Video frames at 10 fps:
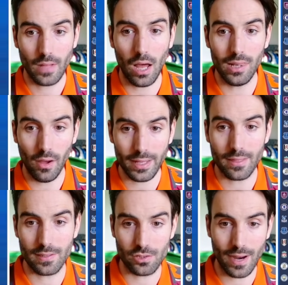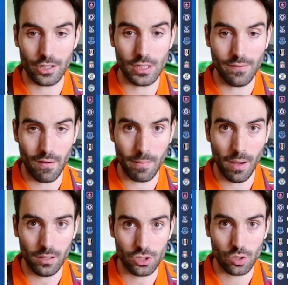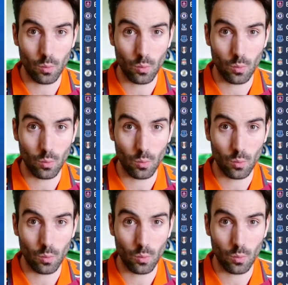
I like this strategy very much.